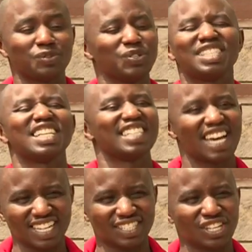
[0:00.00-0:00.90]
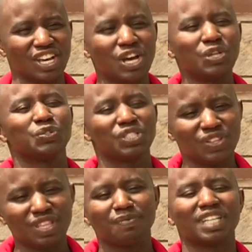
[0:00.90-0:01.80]
So it's a challenge to
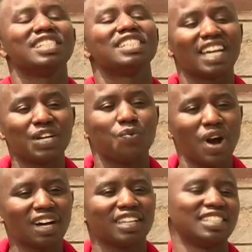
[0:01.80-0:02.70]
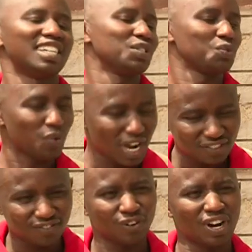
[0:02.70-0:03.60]
tell them that it can work. It has
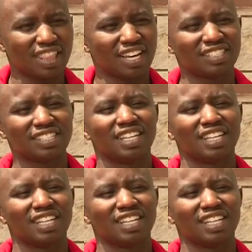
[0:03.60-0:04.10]
worked for others,